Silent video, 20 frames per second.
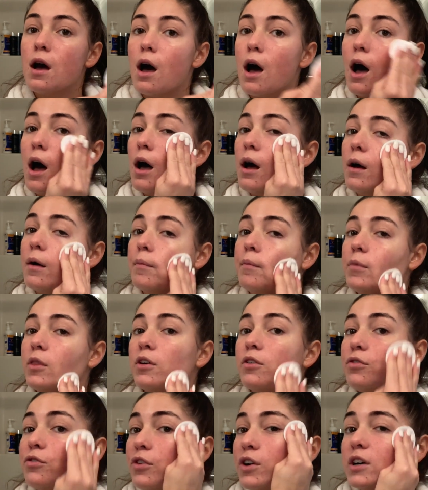
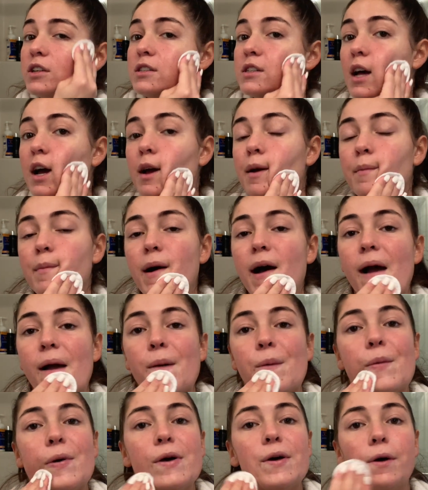The first time I
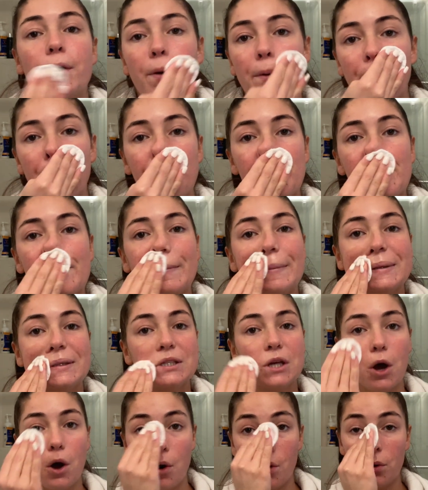will
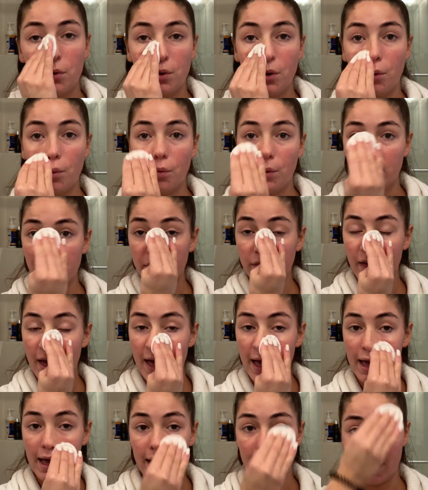tone with
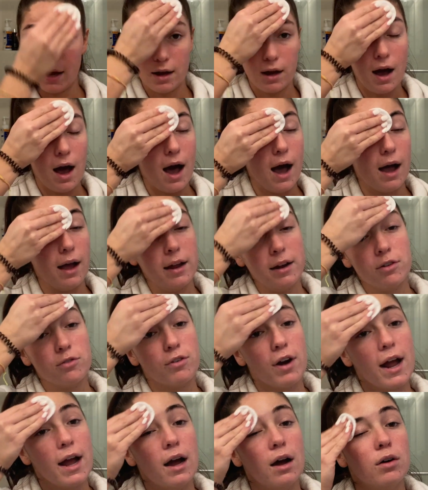a cotton
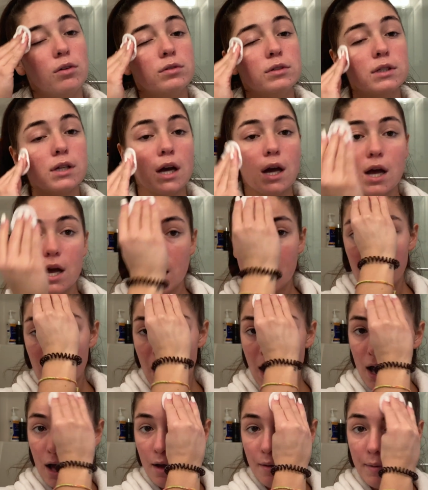round,
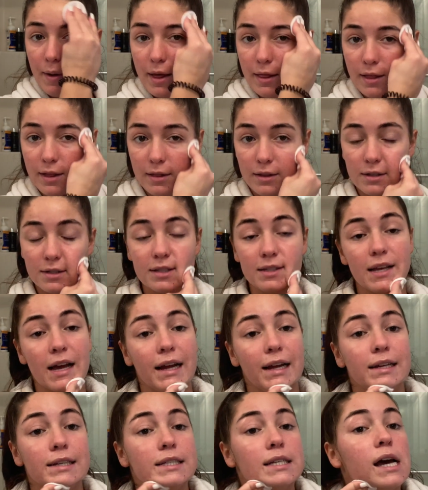and then the
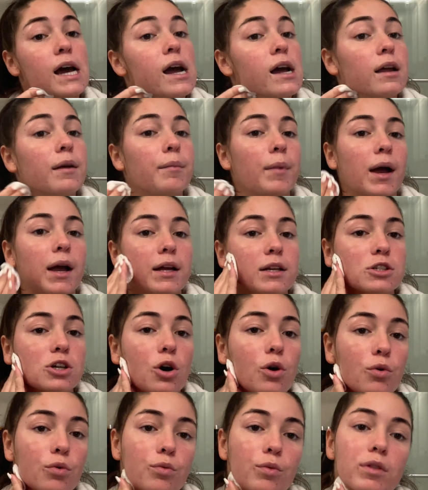second time I
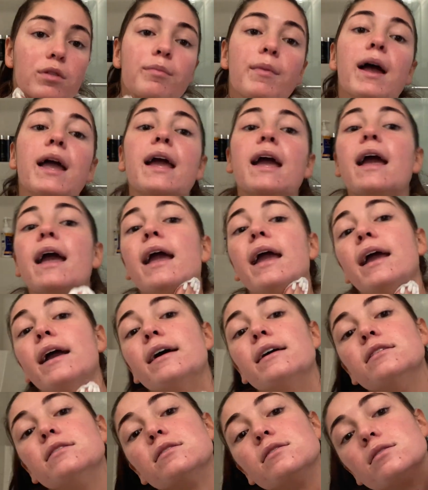tone with my
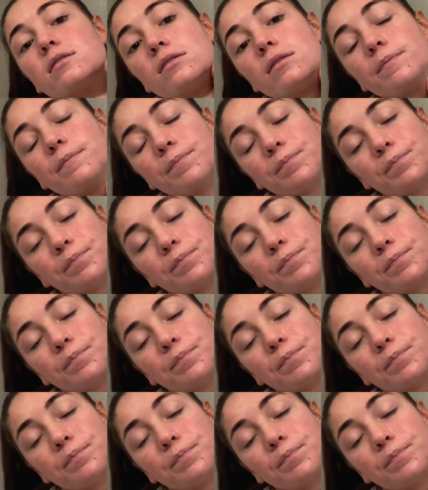hands.